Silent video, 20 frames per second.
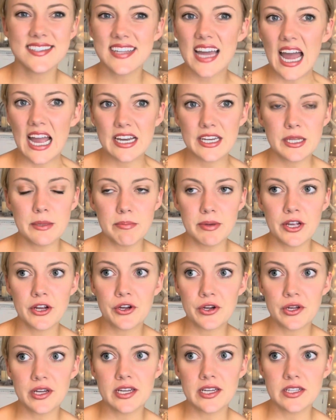stagnant
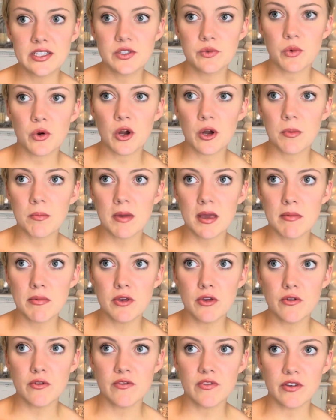periods where
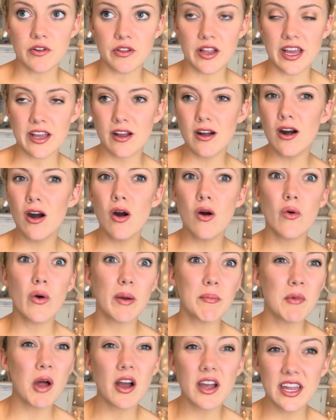maybe you feel like,
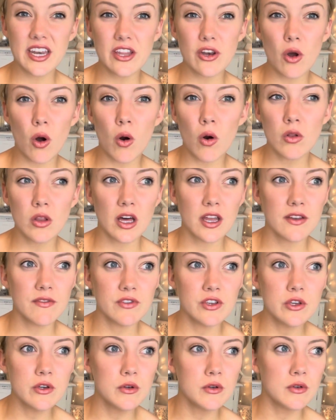oh, I'm not getting a whole lot
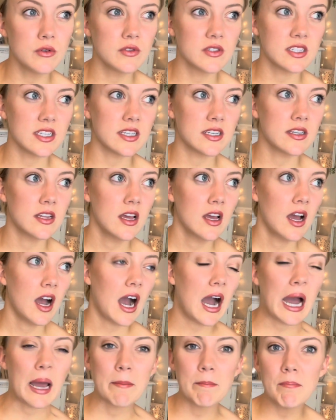of views and
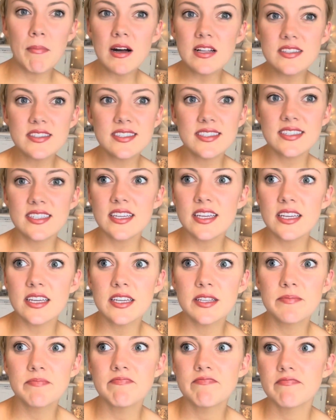I'm months
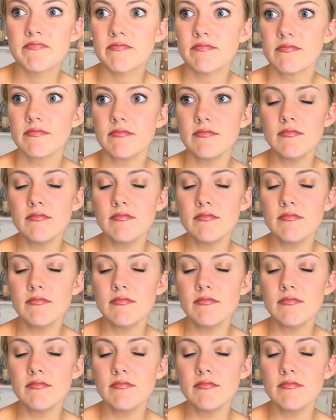in.